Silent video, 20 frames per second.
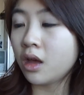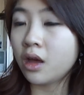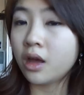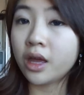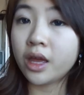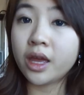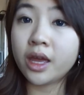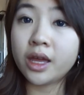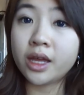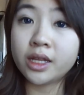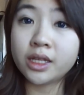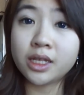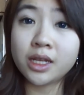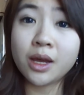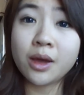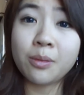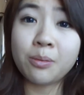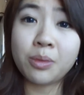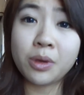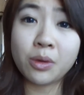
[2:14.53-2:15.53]
And
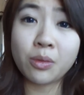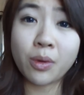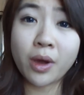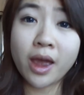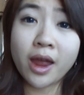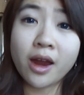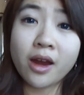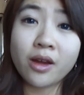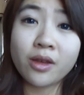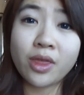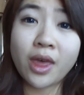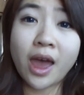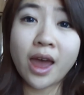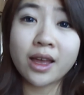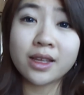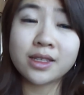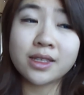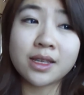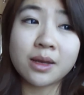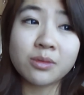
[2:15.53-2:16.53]
beware
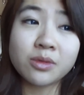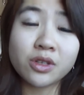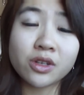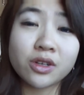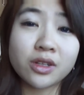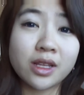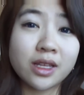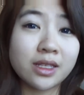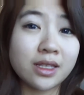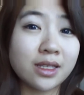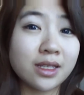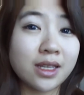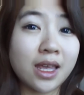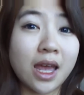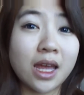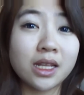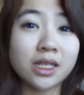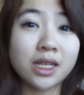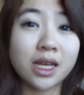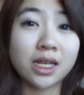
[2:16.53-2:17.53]
that some circle lenses
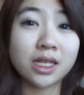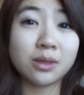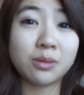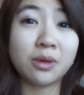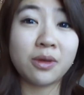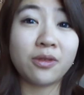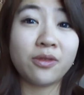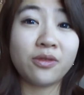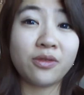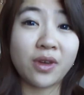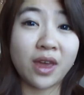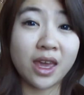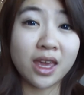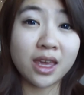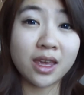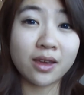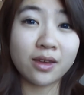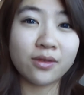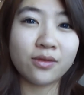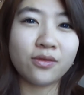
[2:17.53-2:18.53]
can tend to be
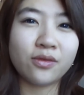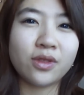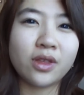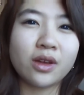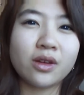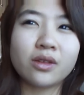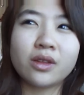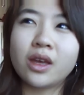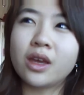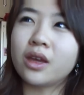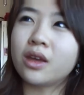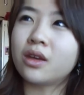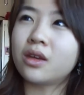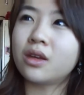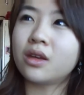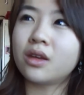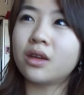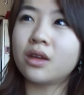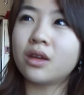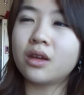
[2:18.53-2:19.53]
fake if they're like,
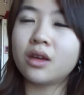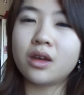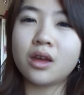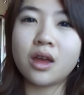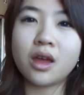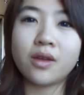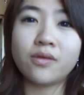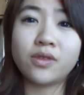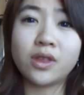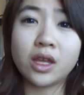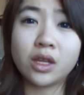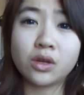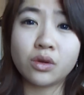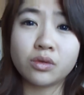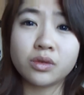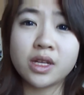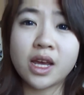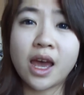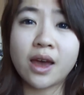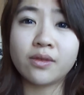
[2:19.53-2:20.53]
if they
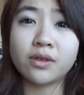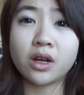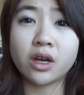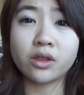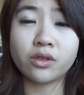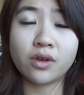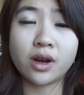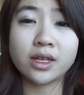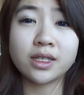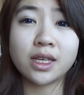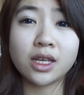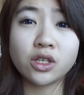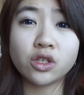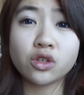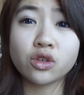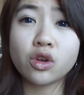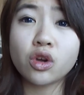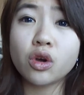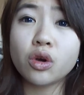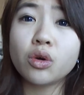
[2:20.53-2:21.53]
don't have an
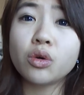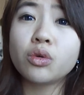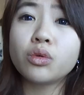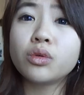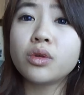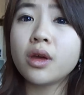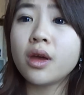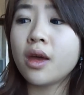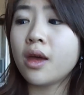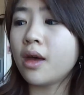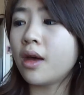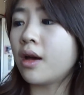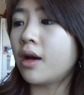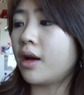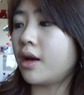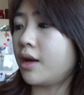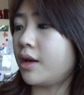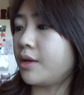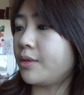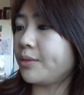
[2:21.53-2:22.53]
authorization code.
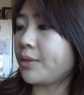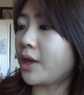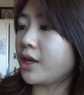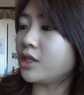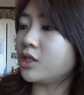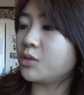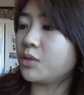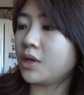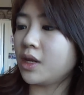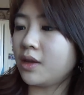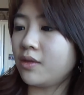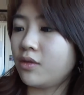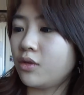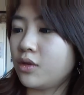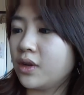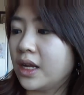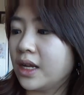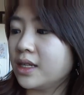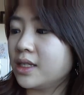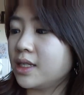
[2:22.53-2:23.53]
I just want to give you
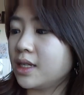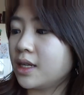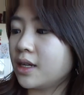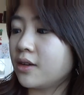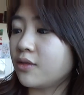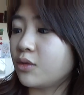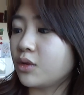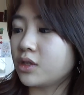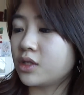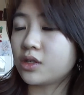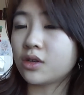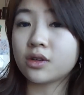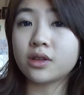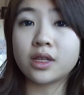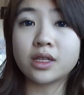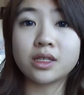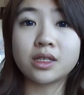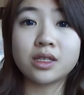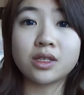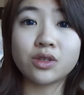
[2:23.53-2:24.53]
an idea of what circle
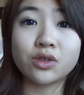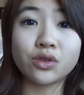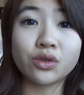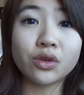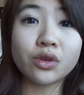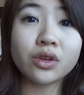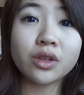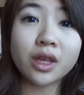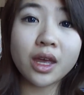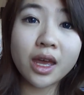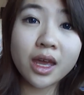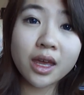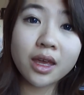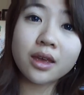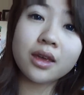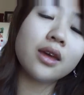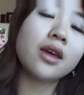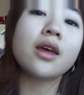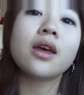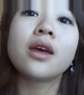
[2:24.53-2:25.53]
lenses look like.